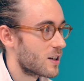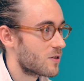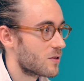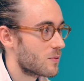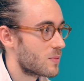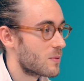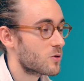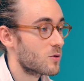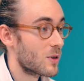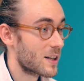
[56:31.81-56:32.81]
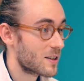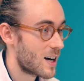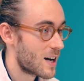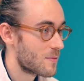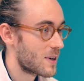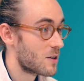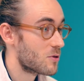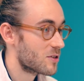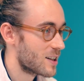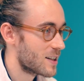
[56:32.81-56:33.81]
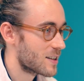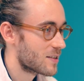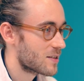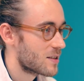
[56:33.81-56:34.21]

that people should bring time and resilience.